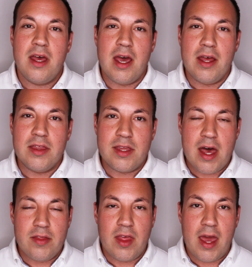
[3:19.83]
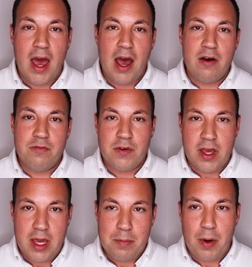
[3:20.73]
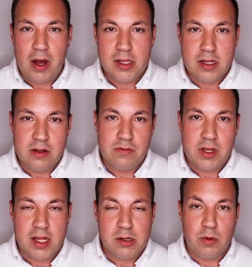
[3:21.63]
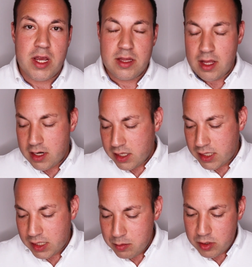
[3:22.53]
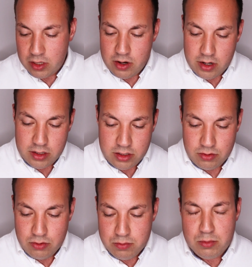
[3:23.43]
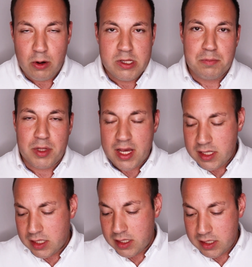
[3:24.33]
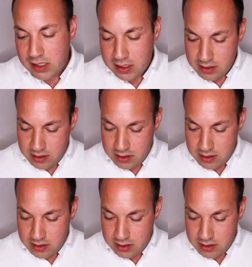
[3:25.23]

and that they have a positive test rate that is similar to most places.